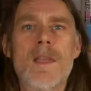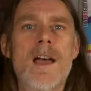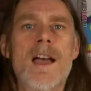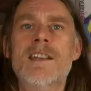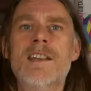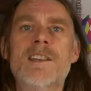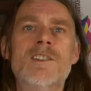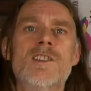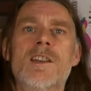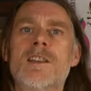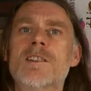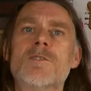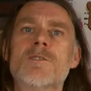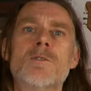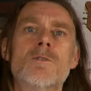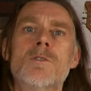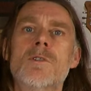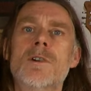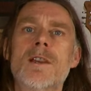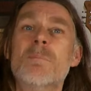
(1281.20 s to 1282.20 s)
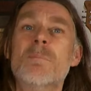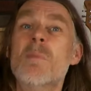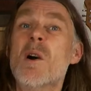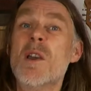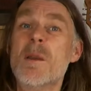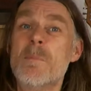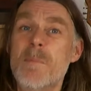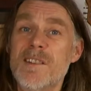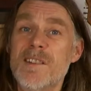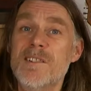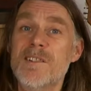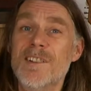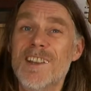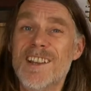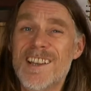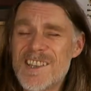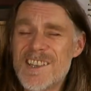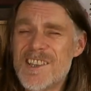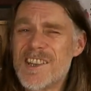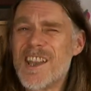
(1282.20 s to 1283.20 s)
any jigsaw, in my opinion,
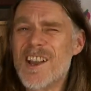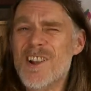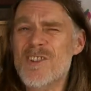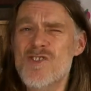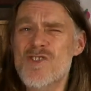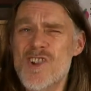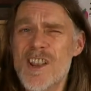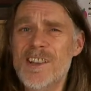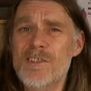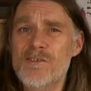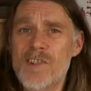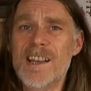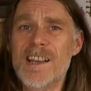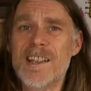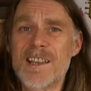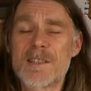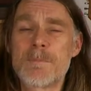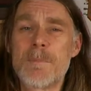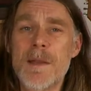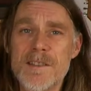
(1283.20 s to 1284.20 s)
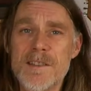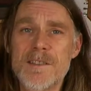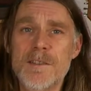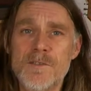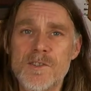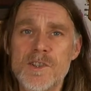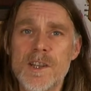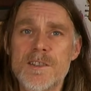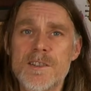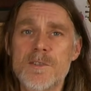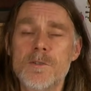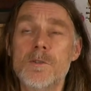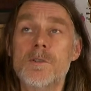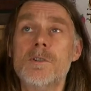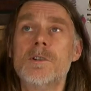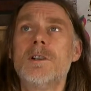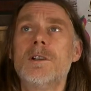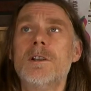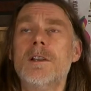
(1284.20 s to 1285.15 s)
unless you get a really, really expensive jigsaw.